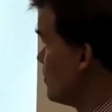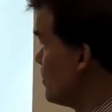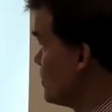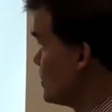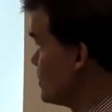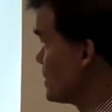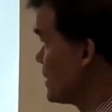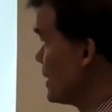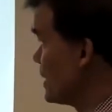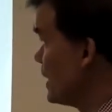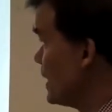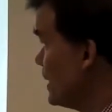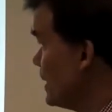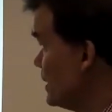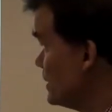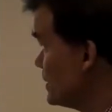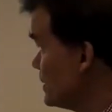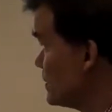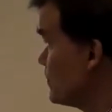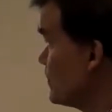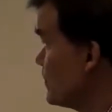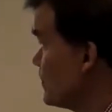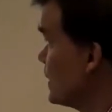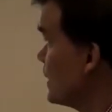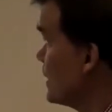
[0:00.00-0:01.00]
how much
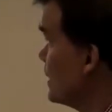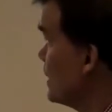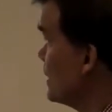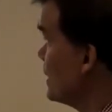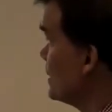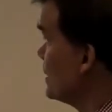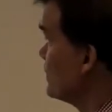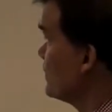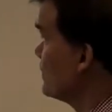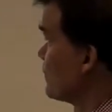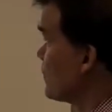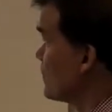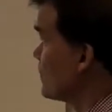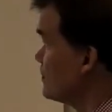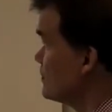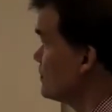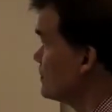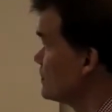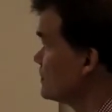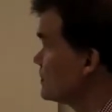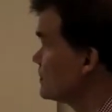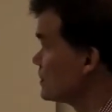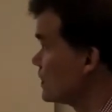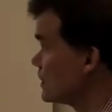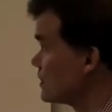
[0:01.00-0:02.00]
gains we can get from
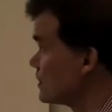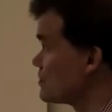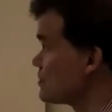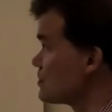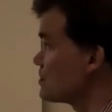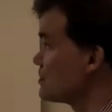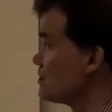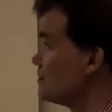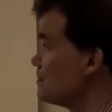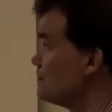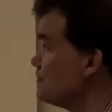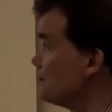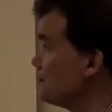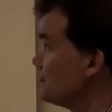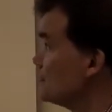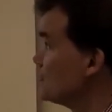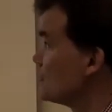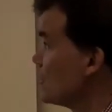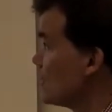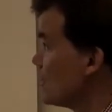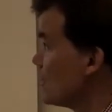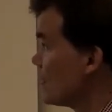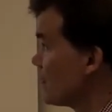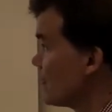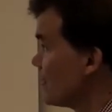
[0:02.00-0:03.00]
such
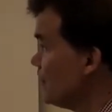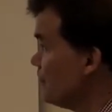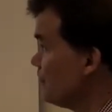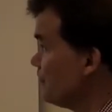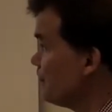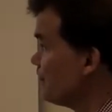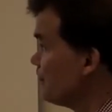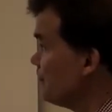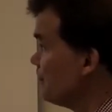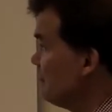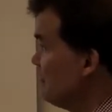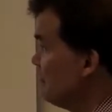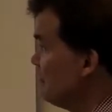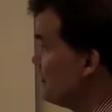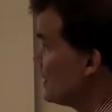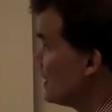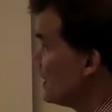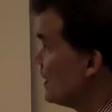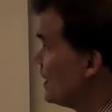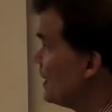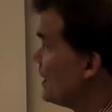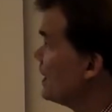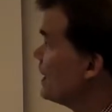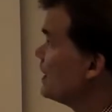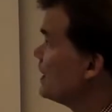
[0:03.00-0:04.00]
scenario,
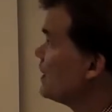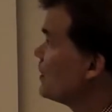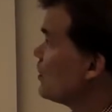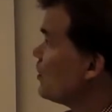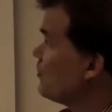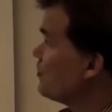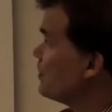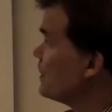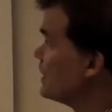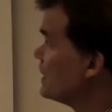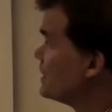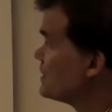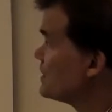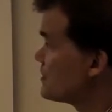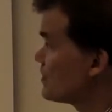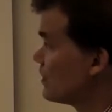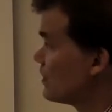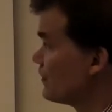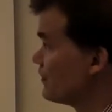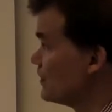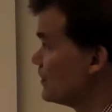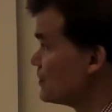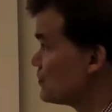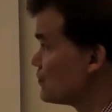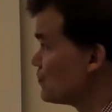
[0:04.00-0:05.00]
and then any combination
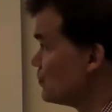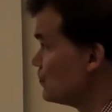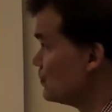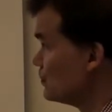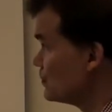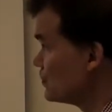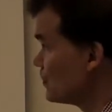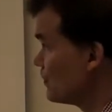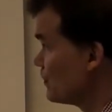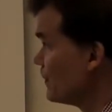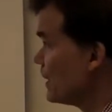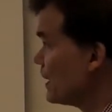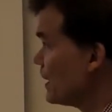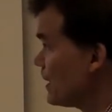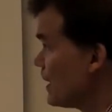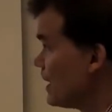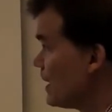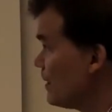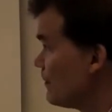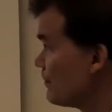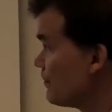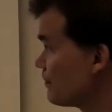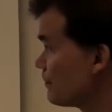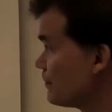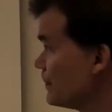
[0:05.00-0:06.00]
of these two. So we can
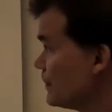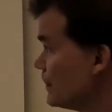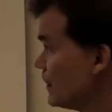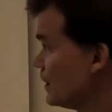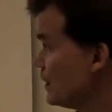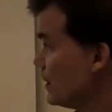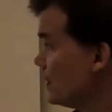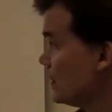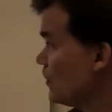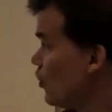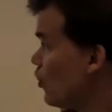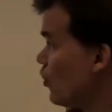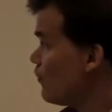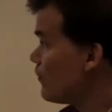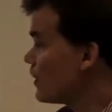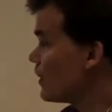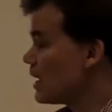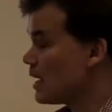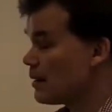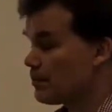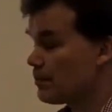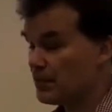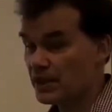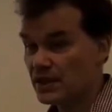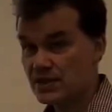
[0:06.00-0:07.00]
have
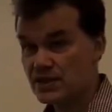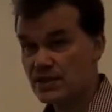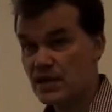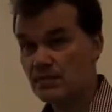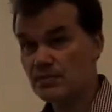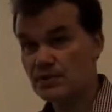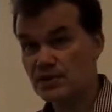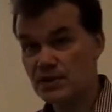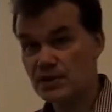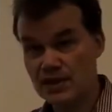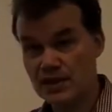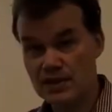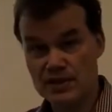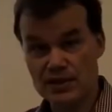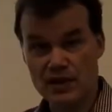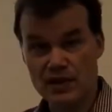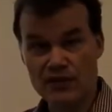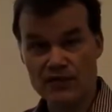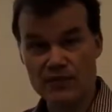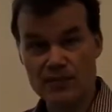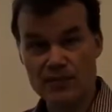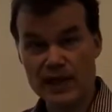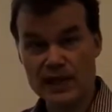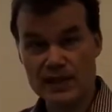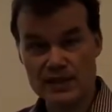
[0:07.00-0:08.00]
overlapping subsets
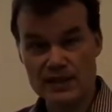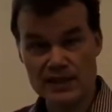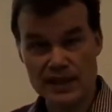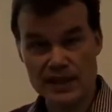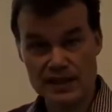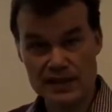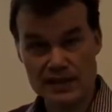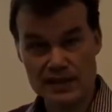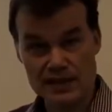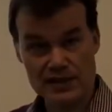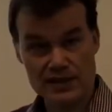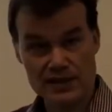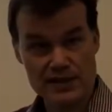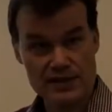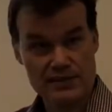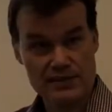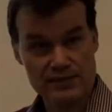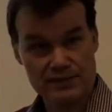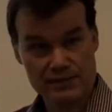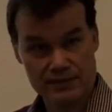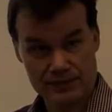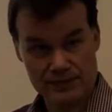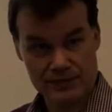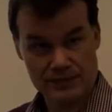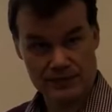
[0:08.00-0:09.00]
of base stations.
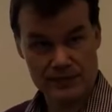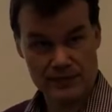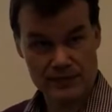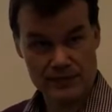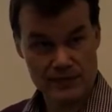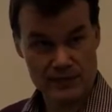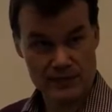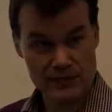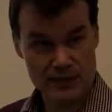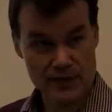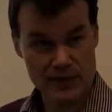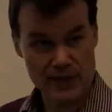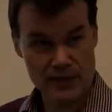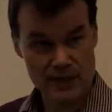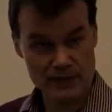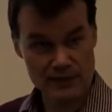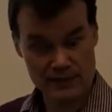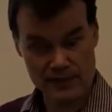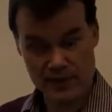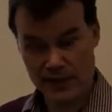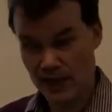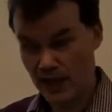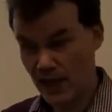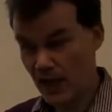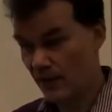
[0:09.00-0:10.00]
Right?
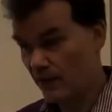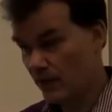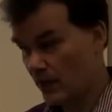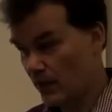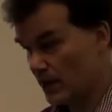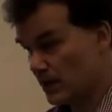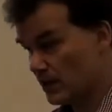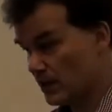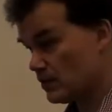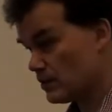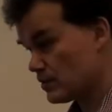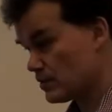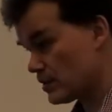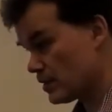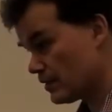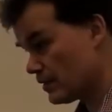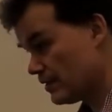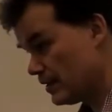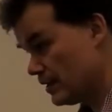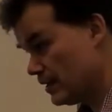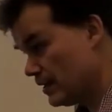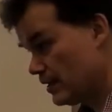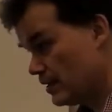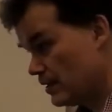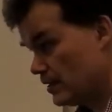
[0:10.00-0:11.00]
We can have one user
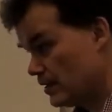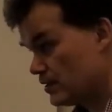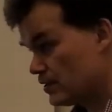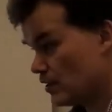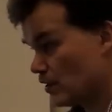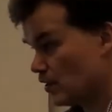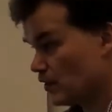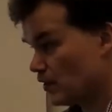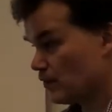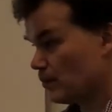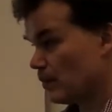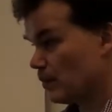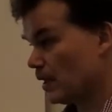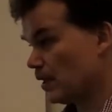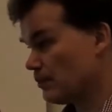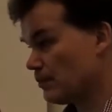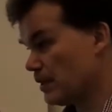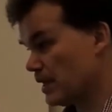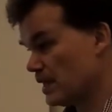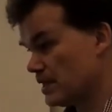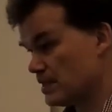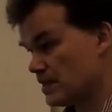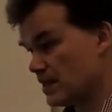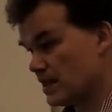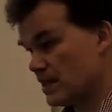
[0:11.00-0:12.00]
served by
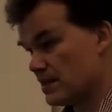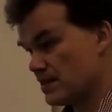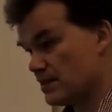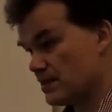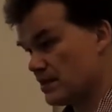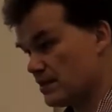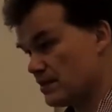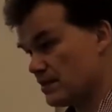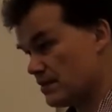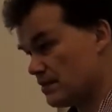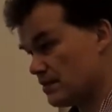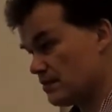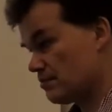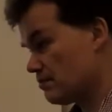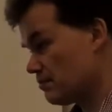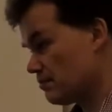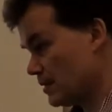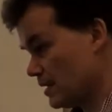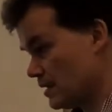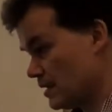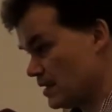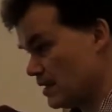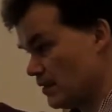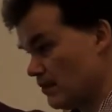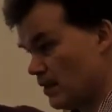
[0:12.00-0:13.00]
base stations,
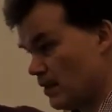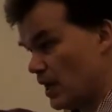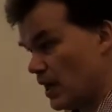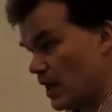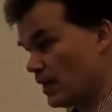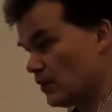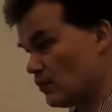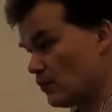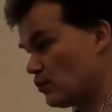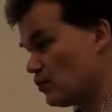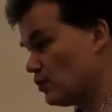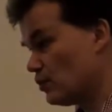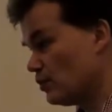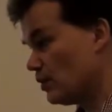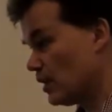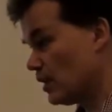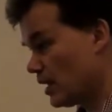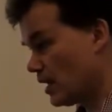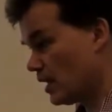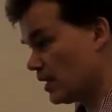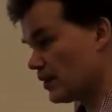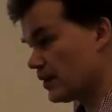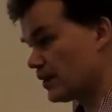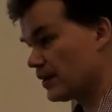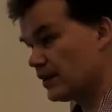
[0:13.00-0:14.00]
say 1 and 2,
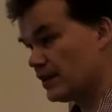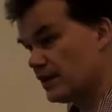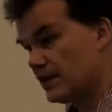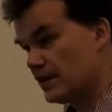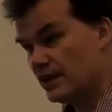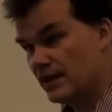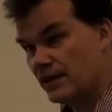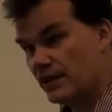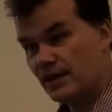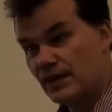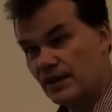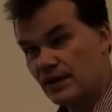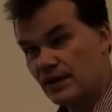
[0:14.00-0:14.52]
another